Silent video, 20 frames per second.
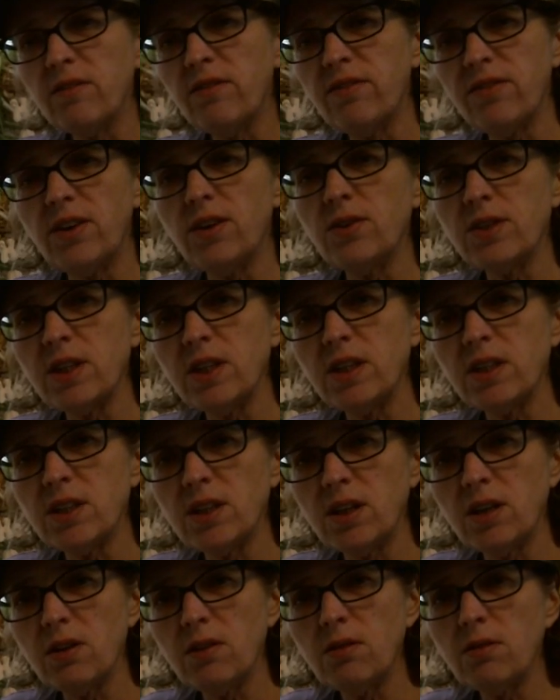confusing
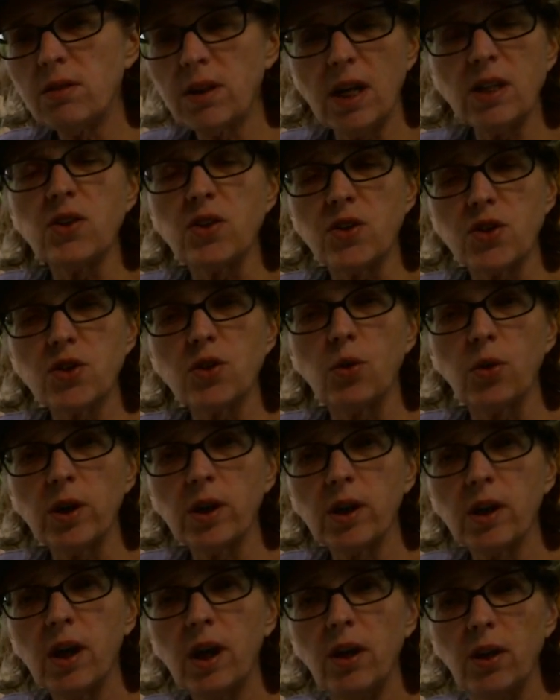to you, that's a
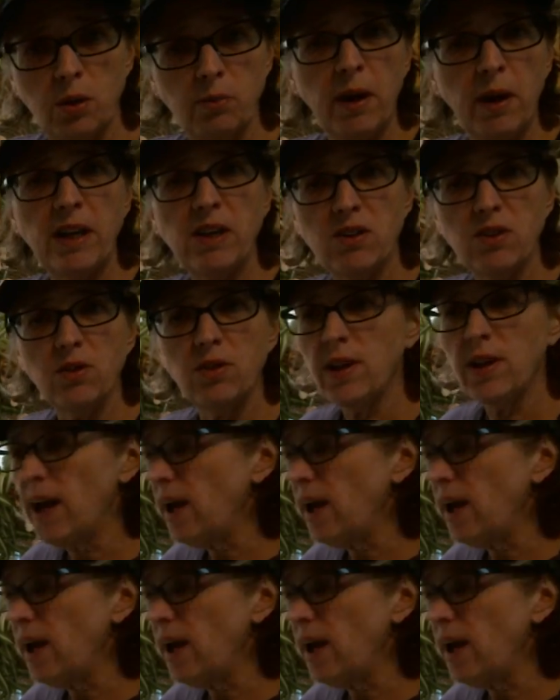shortcut, you may do